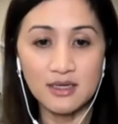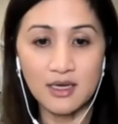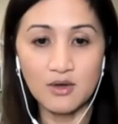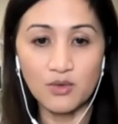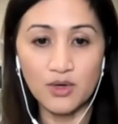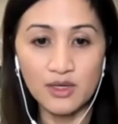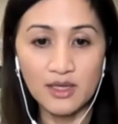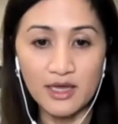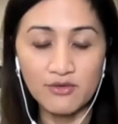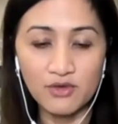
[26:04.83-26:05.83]
our
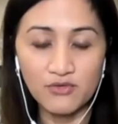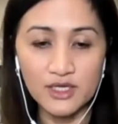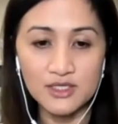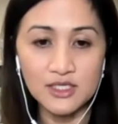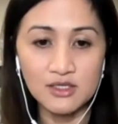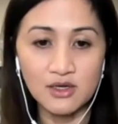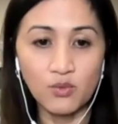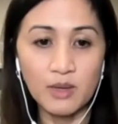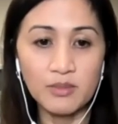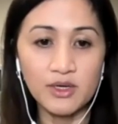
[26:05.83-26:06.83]
live events and our
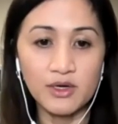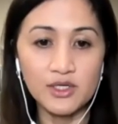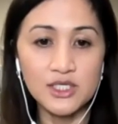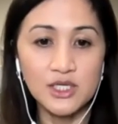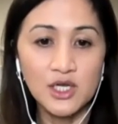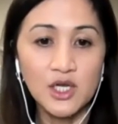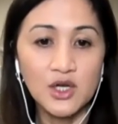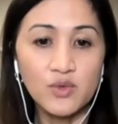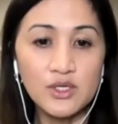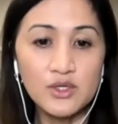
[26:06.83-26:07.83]
webinars,
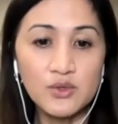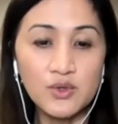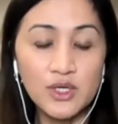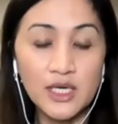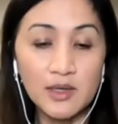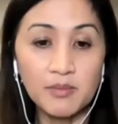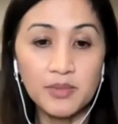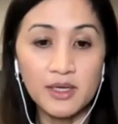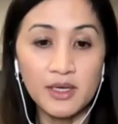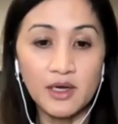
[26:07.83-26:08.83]
we do keep
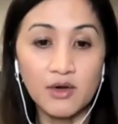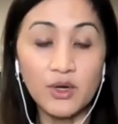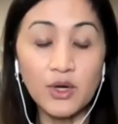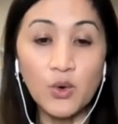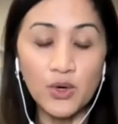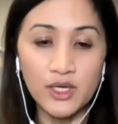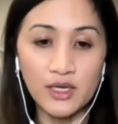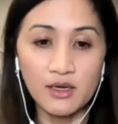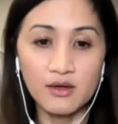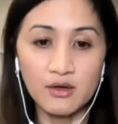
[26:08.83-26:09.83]
a
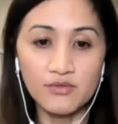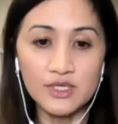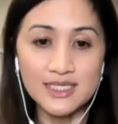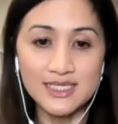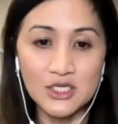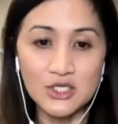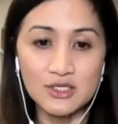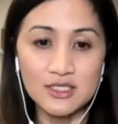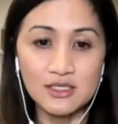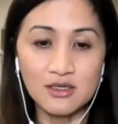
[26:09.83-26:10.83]
recording of these
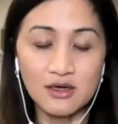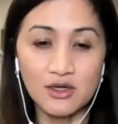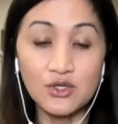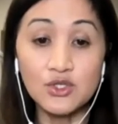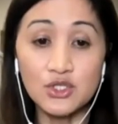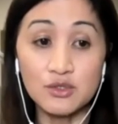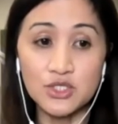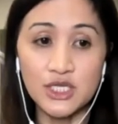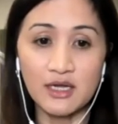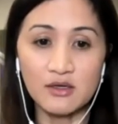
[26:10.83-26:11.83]
sessions in our YouTube
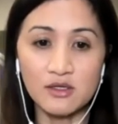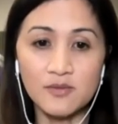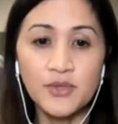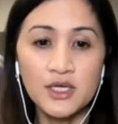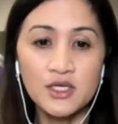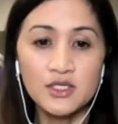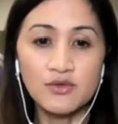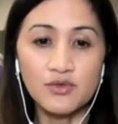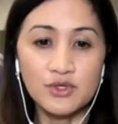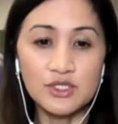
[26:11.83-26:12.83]
channel. So
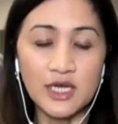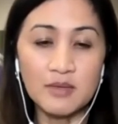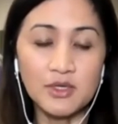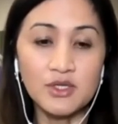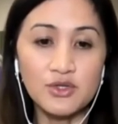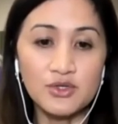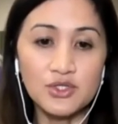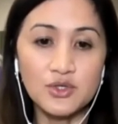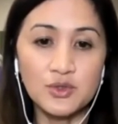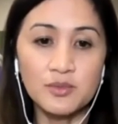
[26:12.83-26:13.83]
if you type in
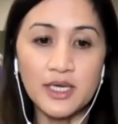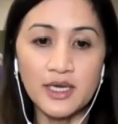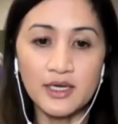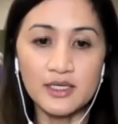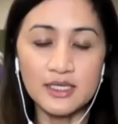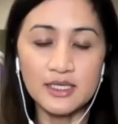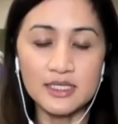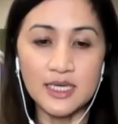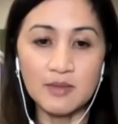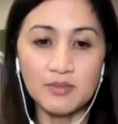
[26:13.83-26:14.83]
YouTube and
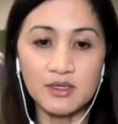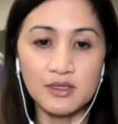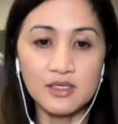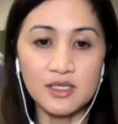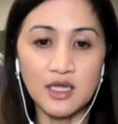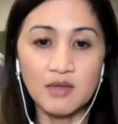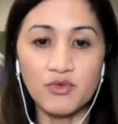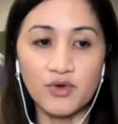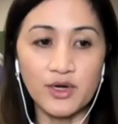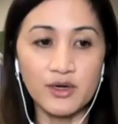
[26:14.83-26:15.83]
type in the name of
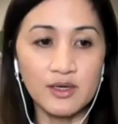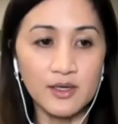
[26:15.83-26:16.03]
our